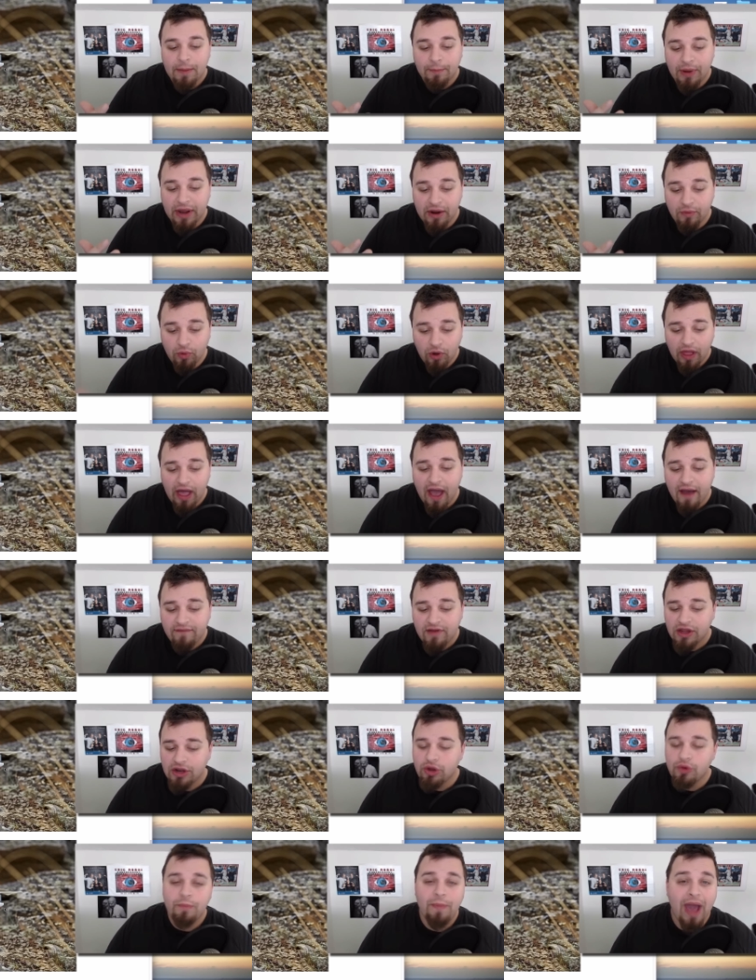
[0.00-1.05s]
But it will have a
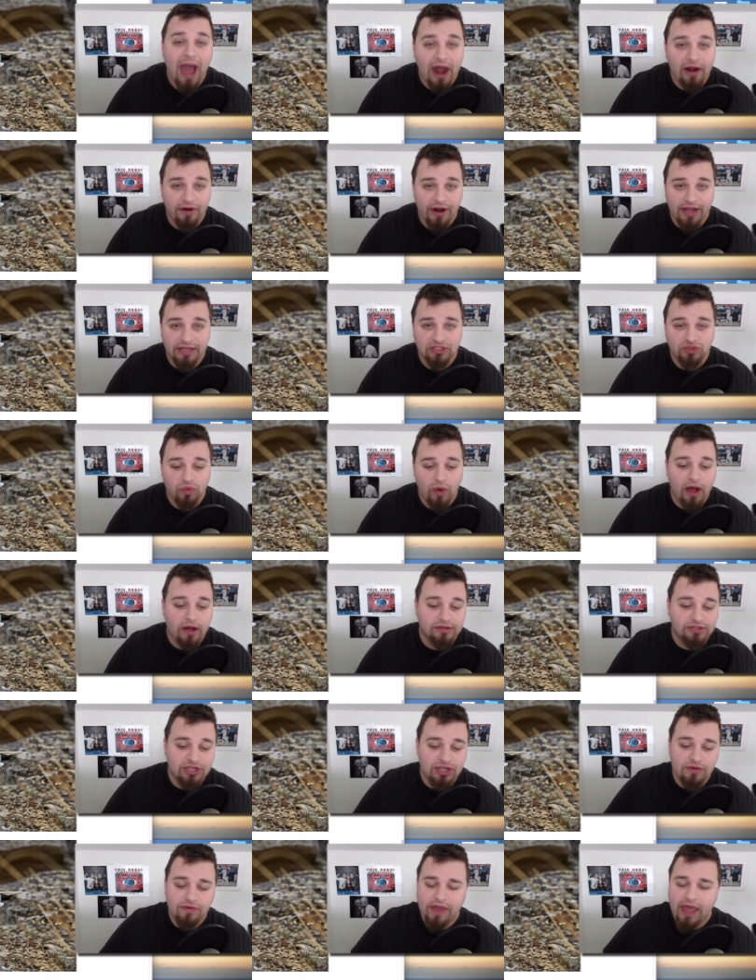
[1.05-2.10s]
new battery as well,
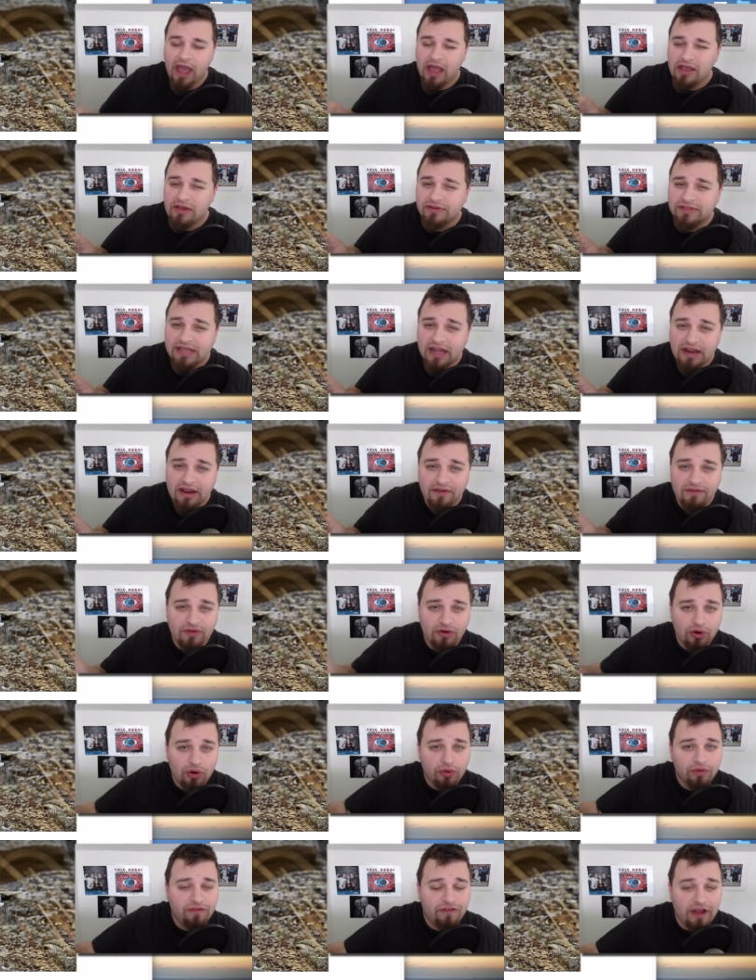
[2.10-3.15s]
so you can't use any of
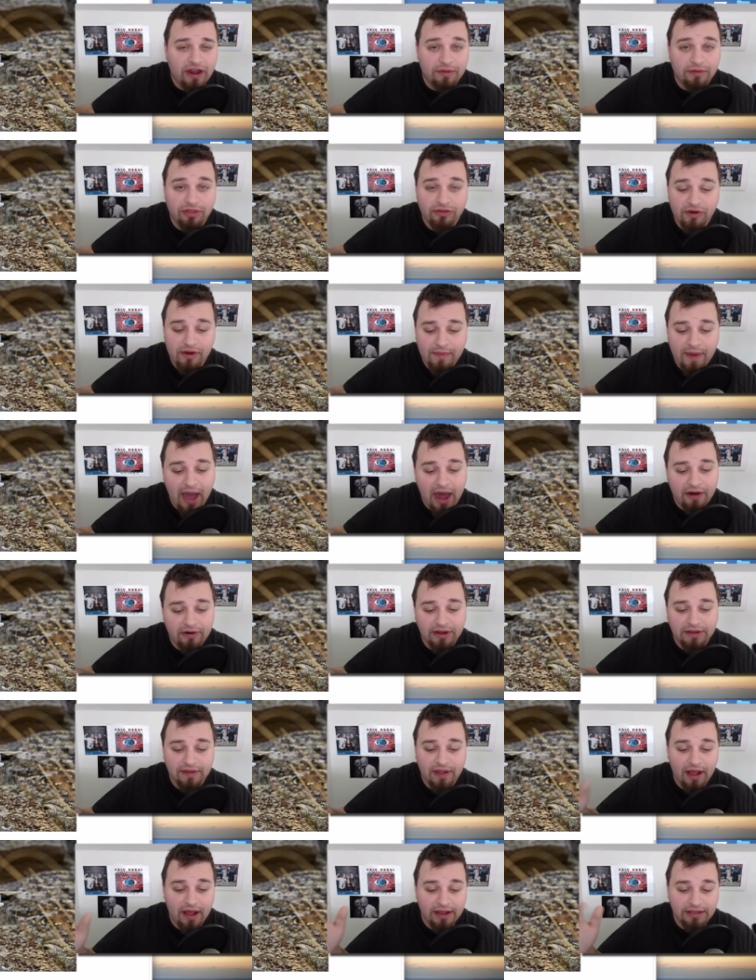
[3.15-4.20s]
your old Phantom 3
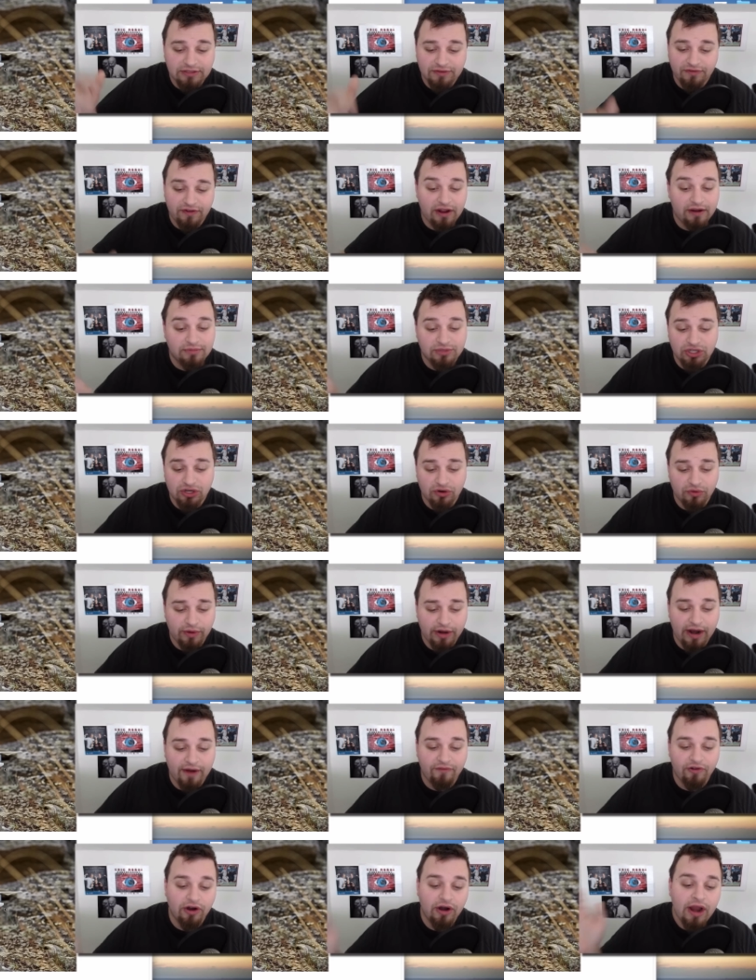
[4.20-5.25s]
battery lines or Phantom 2 or
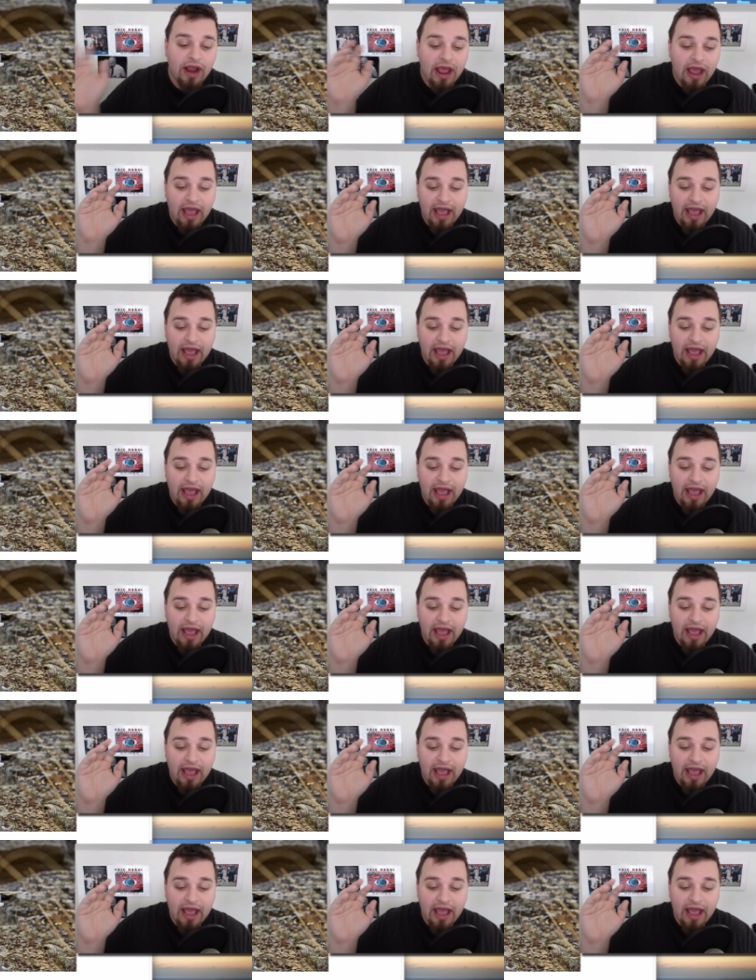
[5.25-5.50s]
whatever.